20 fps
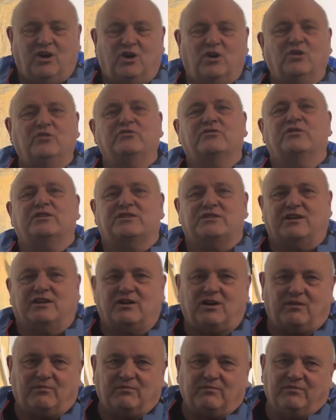hundreds of
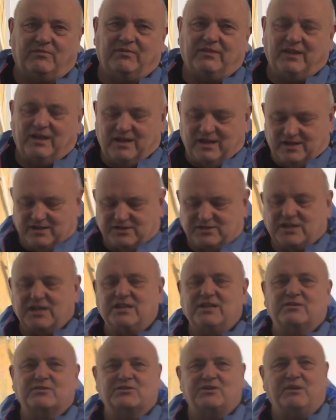
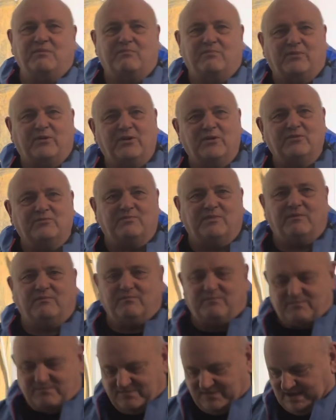continuous
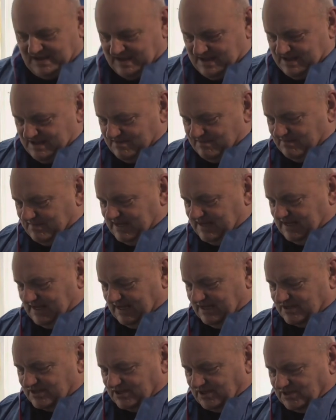improvement
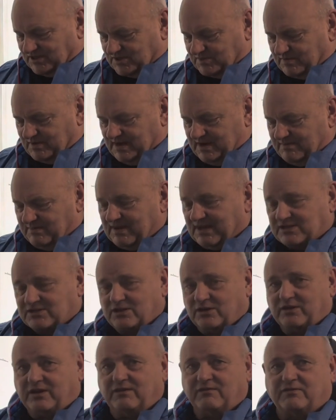meetings on spray plants
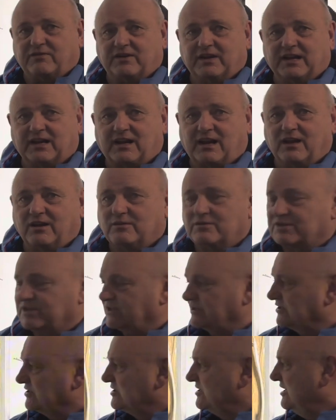looking for
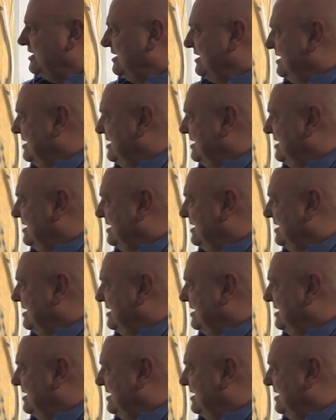inclusions,